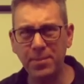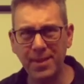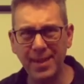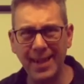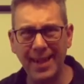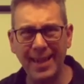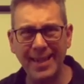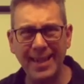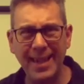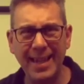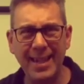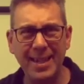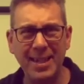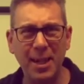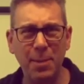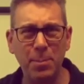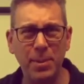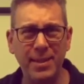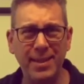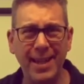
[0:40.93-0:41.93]
I need a
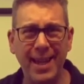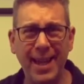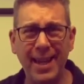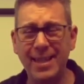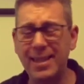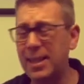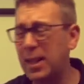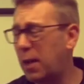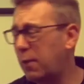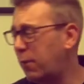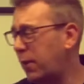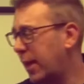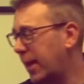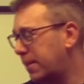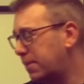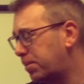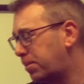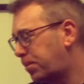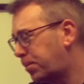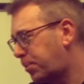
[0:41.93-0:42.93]
cup of tea, it's lovely.
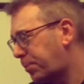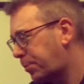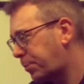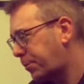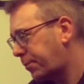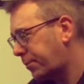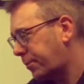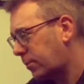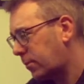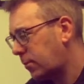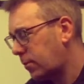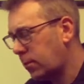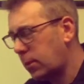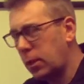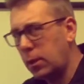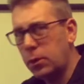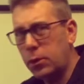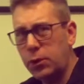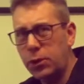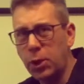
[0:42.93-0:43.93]

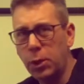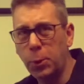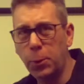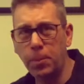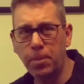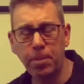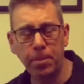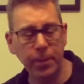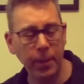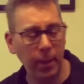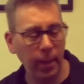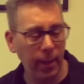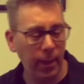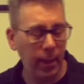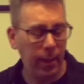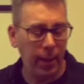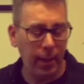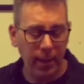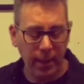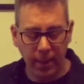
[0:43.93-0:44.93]
So,
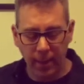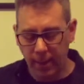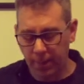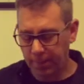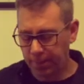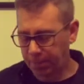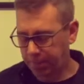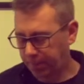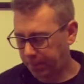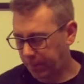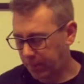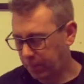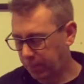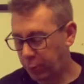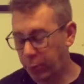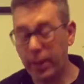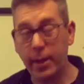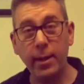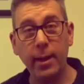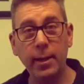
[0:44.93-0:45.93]

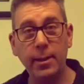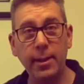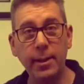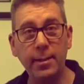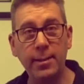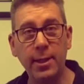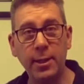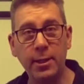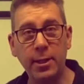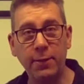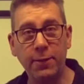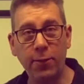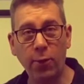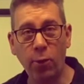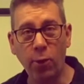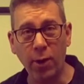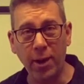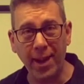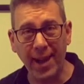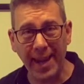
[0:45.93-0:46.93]

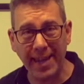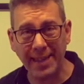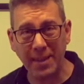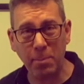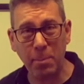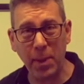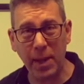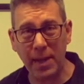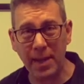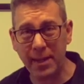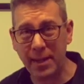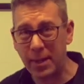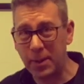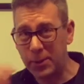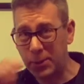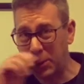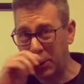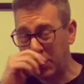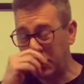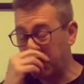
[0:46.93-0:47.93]
pre-1964, it's 1 billion years
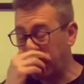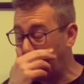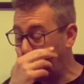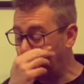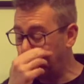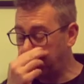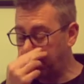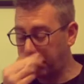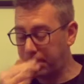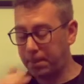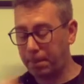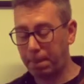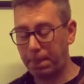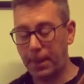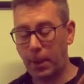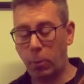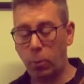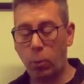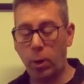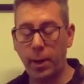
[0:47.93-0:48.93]
old, right?
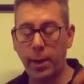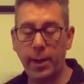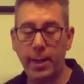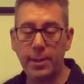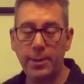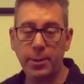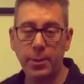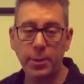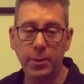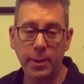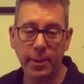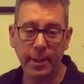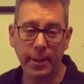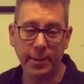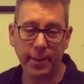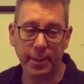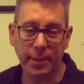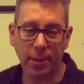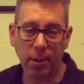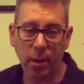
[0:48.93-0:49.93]
What did I do to this
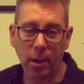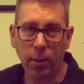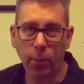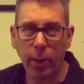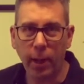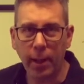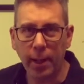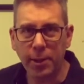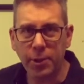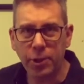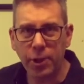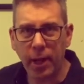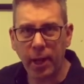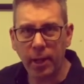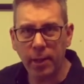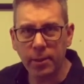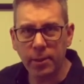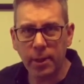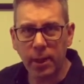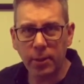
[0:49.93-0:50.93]
guitar? Well, I
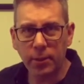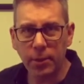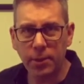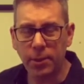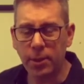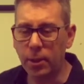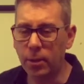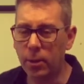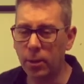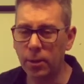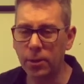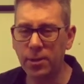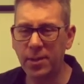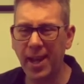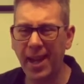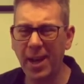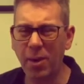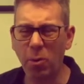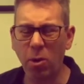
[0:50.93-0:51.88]
changed out the tuners. They were